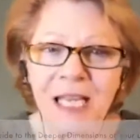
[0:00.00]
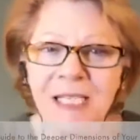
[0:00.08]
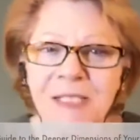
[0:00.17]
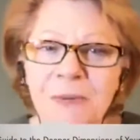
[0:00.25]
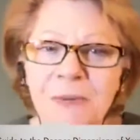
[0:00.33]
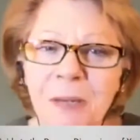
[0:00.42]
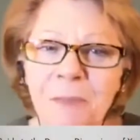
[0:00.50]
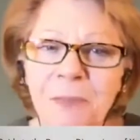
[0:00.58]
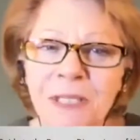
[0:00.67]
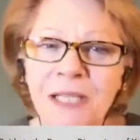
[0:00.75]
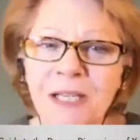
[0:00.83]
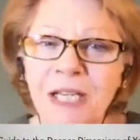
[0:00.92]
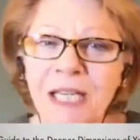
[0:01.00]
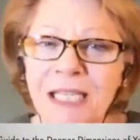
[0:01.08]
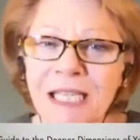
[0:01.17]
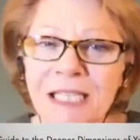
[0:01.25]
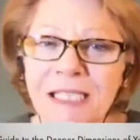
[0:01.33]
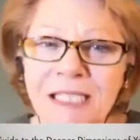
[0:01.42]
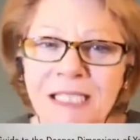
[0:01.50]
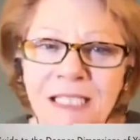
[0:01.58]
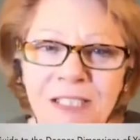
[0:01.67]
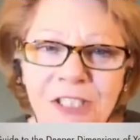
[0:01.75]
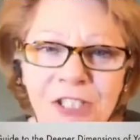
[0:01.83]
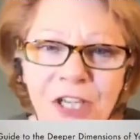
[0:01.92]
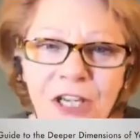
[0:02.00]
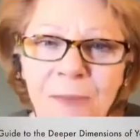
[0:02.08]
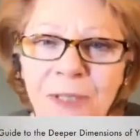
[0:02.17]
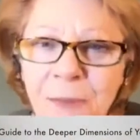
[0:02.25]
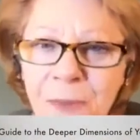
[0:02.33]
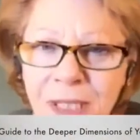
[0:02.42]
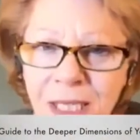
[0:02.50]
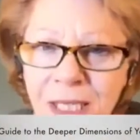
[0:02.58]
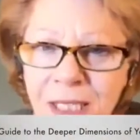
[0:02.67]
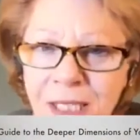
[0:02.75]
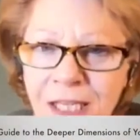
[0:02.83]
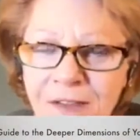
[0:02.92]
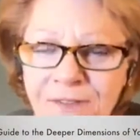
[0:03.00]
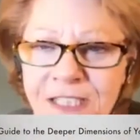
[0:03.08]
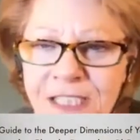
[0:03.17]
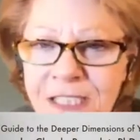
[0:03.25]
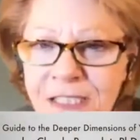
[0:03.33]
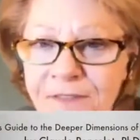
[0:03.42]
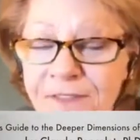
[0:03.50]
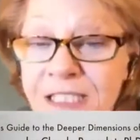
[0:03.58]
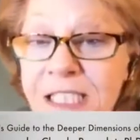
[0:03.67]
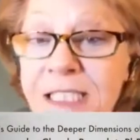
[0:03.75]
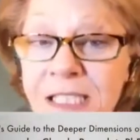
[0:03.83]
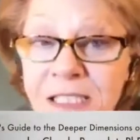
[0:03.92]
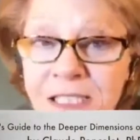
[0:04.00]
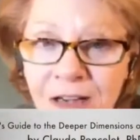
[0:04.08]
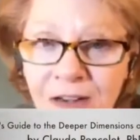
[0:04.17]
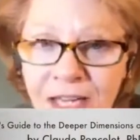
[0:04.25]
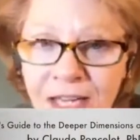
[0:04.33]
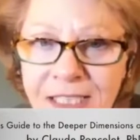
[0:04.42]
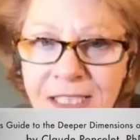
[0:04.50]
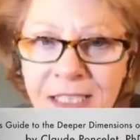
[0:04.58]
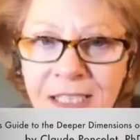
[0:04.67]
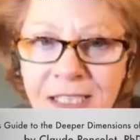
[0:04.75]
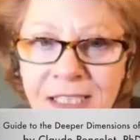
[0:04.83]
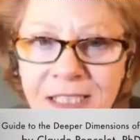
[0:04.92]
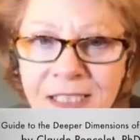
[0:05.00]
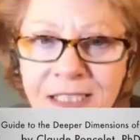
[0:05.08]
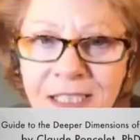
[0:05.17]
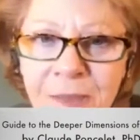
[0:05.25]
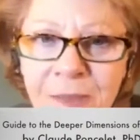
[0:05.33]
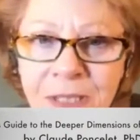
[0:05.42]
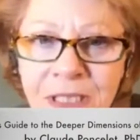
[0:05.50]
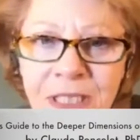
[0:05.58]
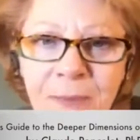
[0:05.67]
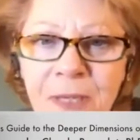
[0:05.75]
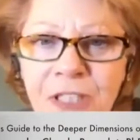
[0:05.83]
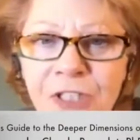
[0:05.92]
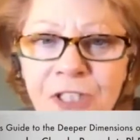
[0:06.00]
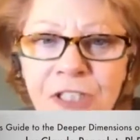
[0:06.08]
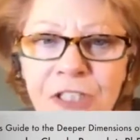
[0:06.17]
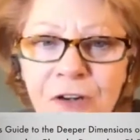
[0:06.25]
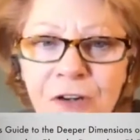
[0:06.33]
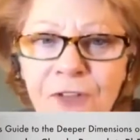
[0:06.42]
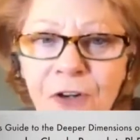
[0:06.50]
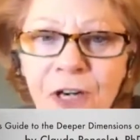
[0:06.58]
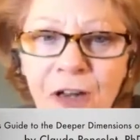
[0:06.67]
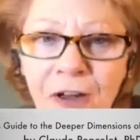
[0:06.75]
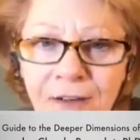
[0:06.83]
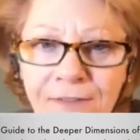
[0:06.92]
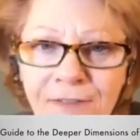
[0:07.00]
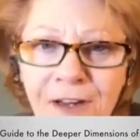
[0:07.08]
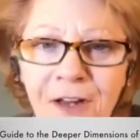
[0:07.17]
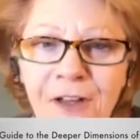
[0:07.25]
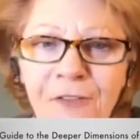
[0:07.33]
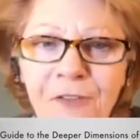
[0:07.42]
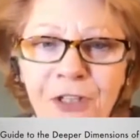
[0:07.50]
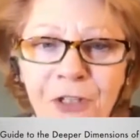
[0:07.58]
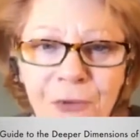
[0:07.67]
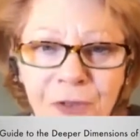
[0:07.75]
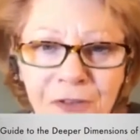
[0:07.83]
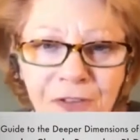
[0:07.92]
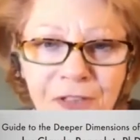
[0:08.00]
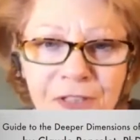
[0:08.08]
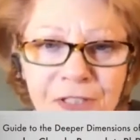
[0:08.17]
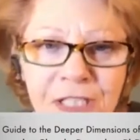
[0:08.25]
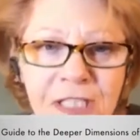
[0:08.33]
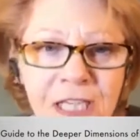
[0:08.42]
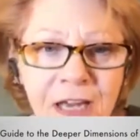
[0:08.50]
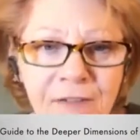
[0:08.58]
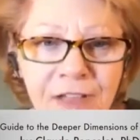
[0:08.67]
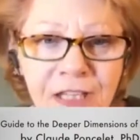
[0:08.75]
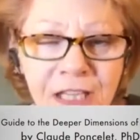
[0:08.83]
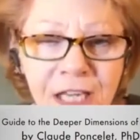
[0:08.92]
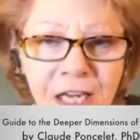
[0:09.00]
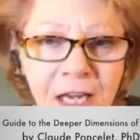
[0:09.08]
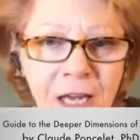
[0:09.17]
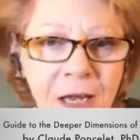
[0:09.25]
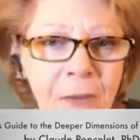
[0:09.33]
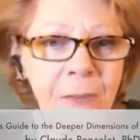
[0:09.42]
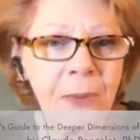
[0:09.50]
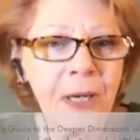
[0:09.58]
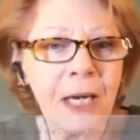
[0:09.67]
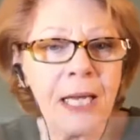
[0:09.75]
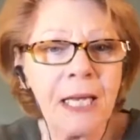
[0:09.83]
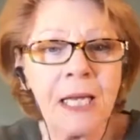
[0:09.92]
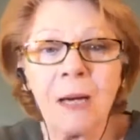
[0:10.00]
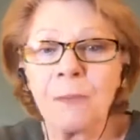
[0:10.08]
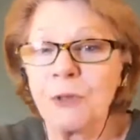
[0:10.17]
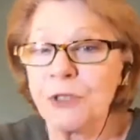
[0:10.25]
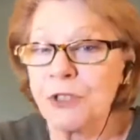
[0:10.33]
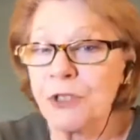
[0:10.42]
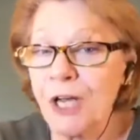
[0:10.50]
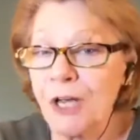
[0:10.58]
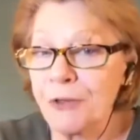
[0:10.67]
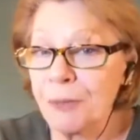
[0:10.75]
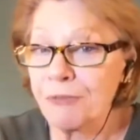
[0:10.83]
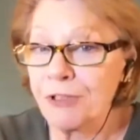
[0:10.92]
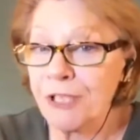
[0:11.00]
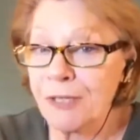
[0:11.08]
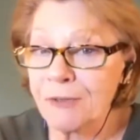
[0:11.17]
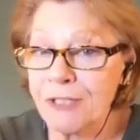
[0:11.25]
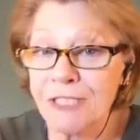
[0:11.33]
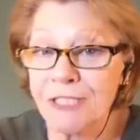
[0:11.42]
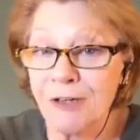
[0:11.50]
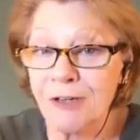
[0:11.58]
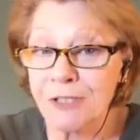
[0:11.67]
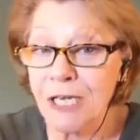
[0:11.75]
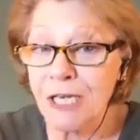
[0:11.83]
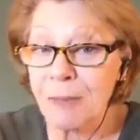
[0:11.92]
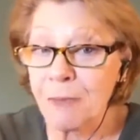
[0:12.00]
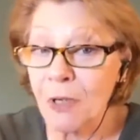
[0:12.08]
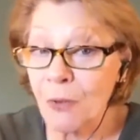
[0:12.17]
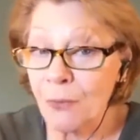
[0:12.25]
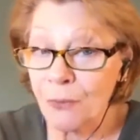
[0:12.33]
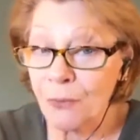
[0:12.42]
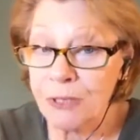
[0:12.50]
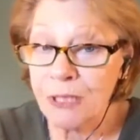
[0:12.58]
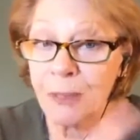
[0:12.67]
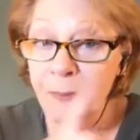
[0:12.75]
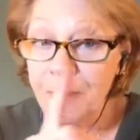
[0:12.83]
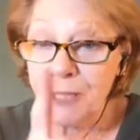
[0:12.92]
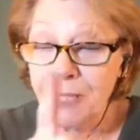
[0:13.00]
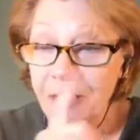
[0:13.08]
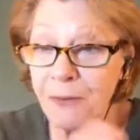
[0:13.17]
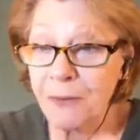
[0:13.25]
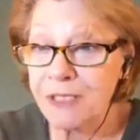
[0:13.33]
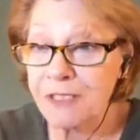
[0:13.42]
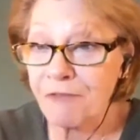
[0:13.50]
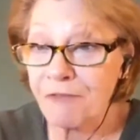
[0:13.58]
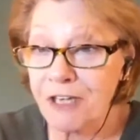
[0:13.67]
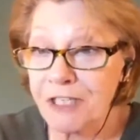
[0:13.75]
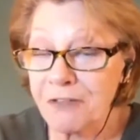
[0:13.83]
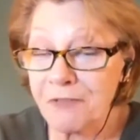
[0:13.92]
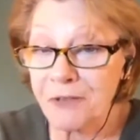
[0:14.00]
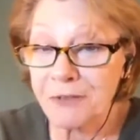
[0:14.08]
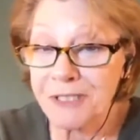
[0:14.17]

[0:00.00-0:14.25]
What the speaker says: So number 9 is The Shaman Within, a physicist's guide to the deeper dimensions of your life, the universe, and everything, by, I'm not sure how you pronounce his last name, Claude, but I know he's a friend of yours.